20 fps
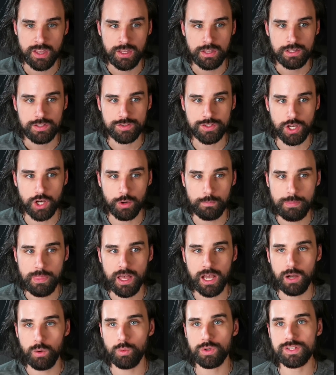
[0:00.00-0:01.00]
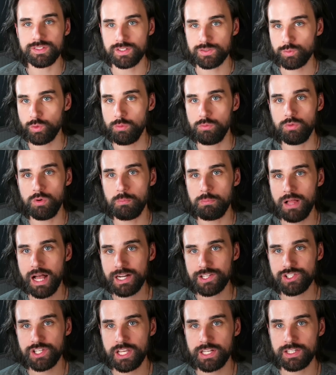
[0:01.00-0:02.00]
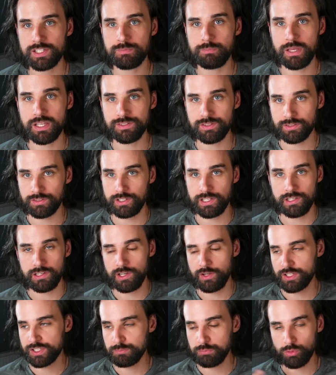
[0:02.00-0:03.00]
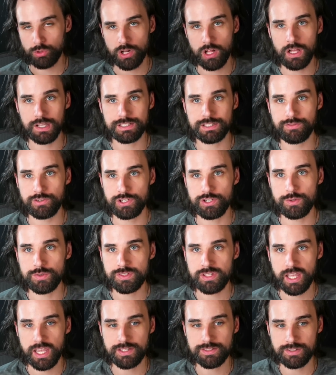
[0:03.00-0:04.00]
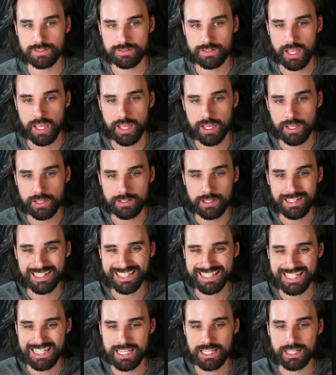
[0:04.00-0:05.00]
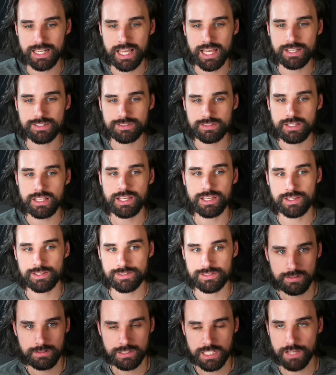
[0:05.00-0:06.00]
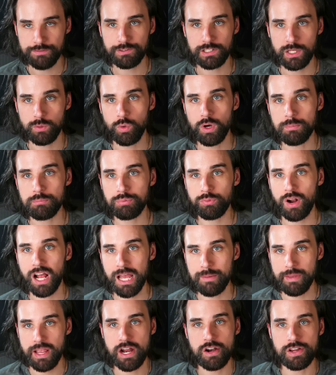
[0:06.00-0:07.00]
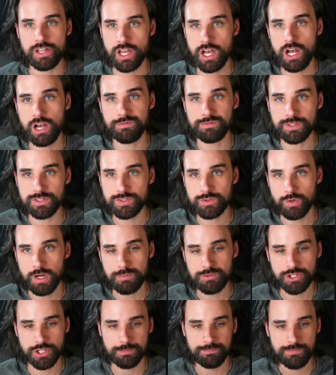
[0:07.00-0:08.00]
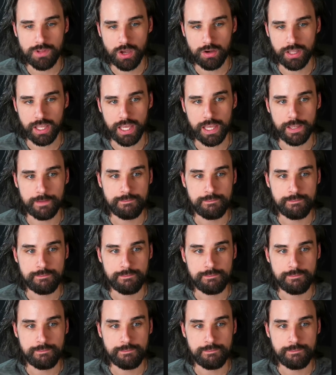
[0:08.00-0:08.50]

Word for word: So uh, what is this? Well, well, blockchain is basically, you know, exploring all these different use cases, and D N S is definitely one prime area of disruption, okay?